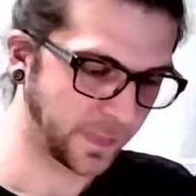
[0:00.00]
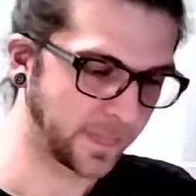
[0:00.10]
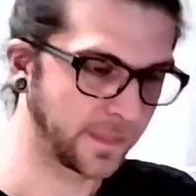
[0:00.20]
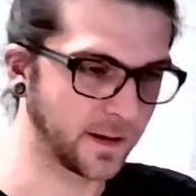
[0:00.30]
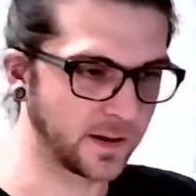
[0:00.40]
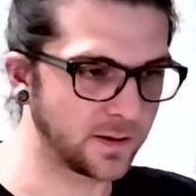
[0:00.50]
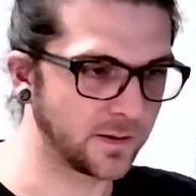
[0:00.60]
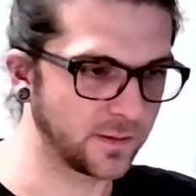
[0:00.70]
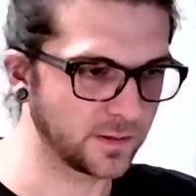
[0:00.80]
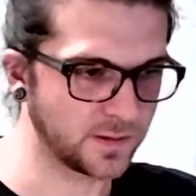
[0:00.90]

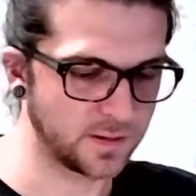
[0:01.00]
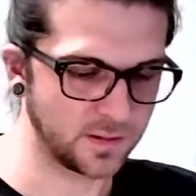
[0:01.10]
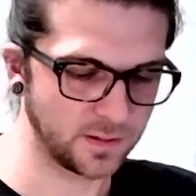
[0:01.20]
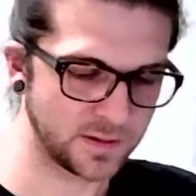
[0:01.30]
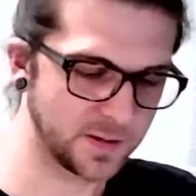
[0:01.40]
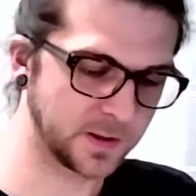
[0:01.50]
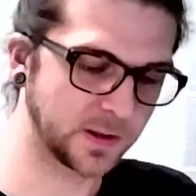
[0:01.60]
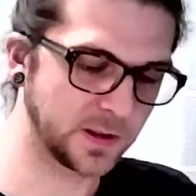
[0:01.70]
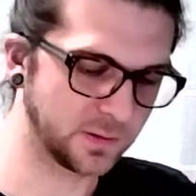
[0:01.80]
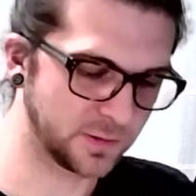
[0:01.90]
Now,
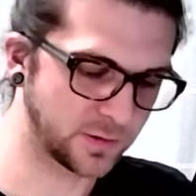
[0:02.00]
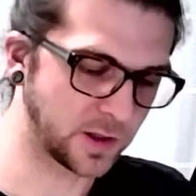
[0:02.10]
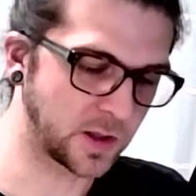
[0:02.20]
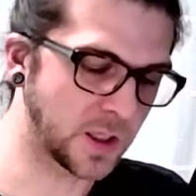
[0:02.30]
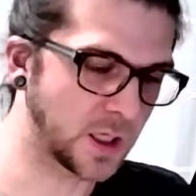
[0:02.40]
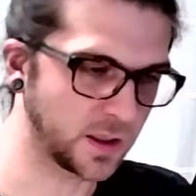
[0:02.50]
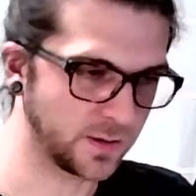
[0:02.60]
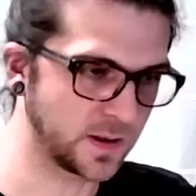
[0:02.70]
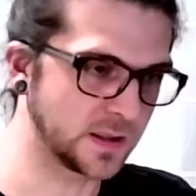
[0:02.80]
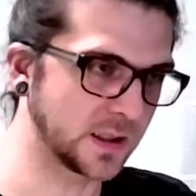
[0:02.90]
typically you would draw
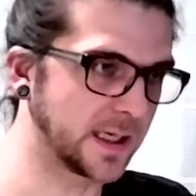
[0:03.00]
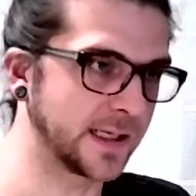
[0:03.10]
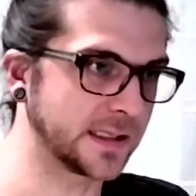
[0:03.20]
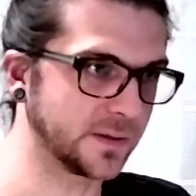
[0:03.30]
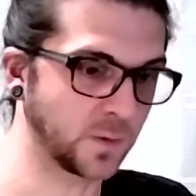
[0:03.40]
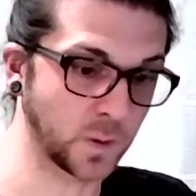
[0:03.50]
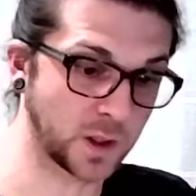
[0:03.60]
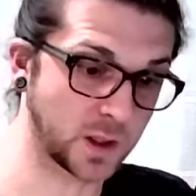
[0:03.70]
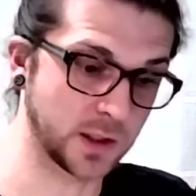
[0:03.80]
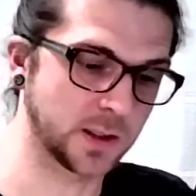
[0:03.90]
these last four
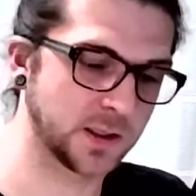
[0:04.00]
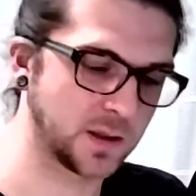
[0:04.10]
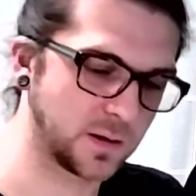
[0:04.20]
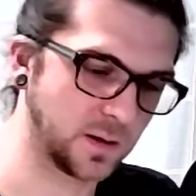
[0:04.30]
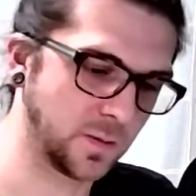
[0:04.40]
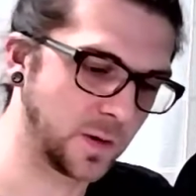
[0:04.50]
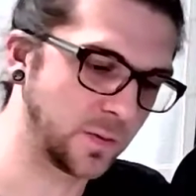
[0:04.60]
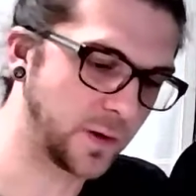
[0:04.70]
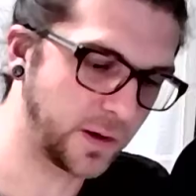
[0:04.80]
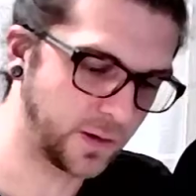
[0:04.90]
cards all in one
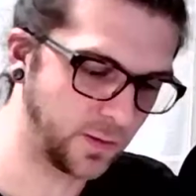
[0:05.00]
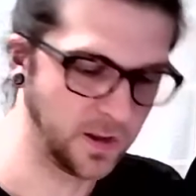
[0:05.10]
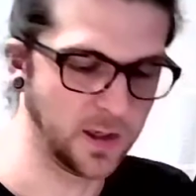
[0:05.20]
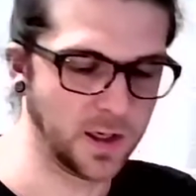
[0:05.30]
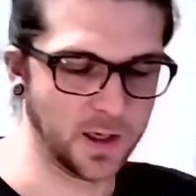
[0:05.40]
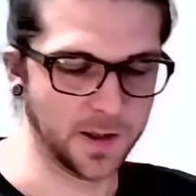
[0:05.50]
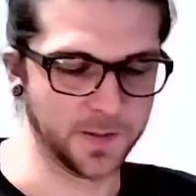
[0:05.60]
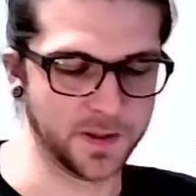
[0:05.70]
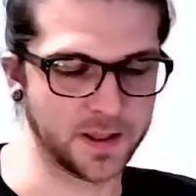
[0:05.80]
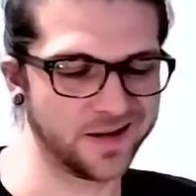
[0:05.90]
row,
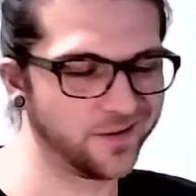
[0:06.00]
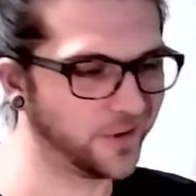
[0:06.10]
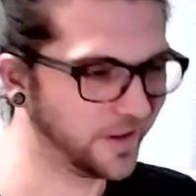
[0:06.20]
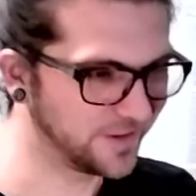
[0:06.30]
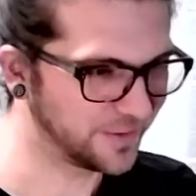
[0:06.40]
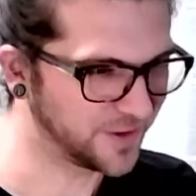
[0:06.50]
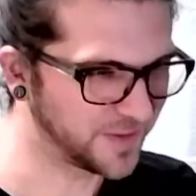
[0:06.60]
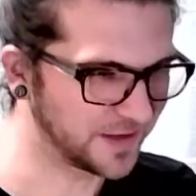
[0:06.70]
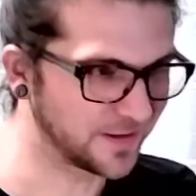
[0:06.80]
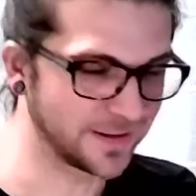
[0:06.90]
but I don't really have enough
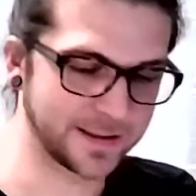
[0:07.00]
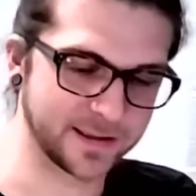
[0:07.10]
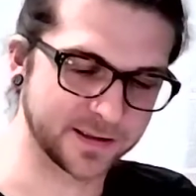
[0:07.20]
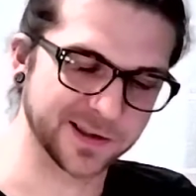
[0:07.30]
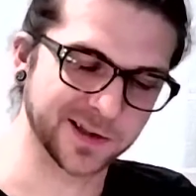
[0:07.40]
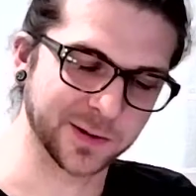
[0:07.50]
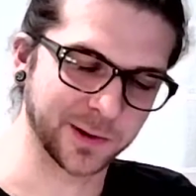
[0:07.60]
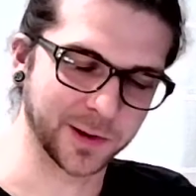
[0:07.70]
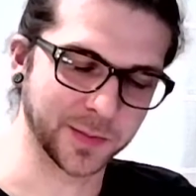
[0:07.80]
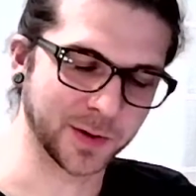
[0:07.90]
space on the desk, so
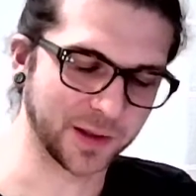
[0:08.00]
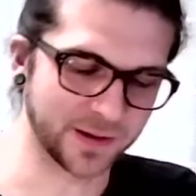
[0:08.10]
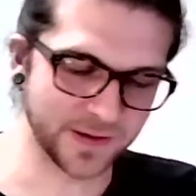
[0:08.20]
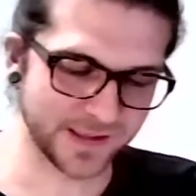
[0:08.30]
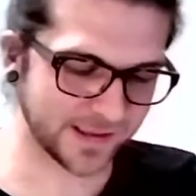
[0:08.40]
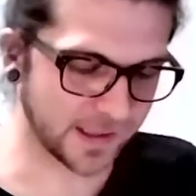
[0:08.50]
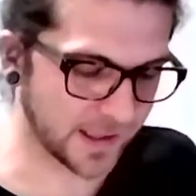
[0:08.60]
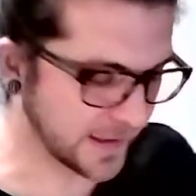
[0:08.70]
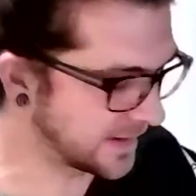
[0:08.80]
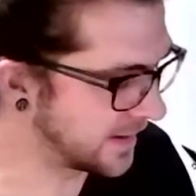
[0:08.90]
we're going to put it on the
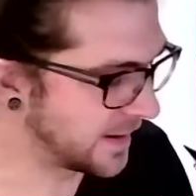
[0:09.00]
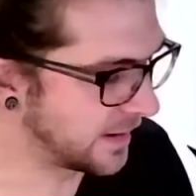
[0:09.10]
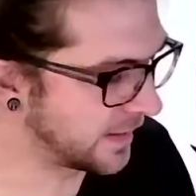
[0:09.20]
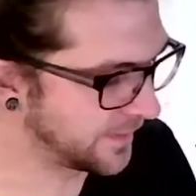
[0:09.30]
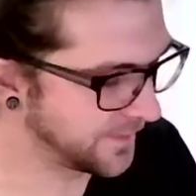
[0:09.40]
side there.